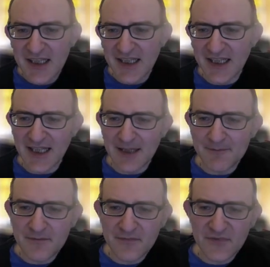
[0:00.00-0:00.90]

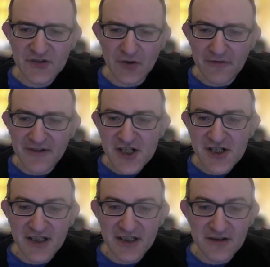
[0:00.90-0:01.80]
Stockfish
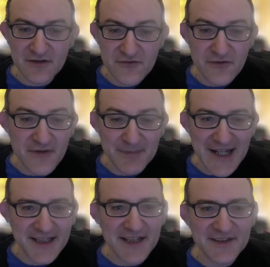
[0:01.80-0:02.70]
drew with
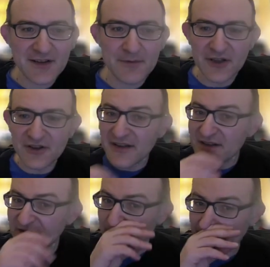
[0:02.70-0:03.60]
black against Komodo in
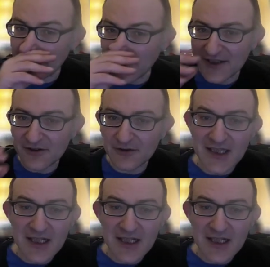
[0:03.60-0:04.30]
the SuperFinal,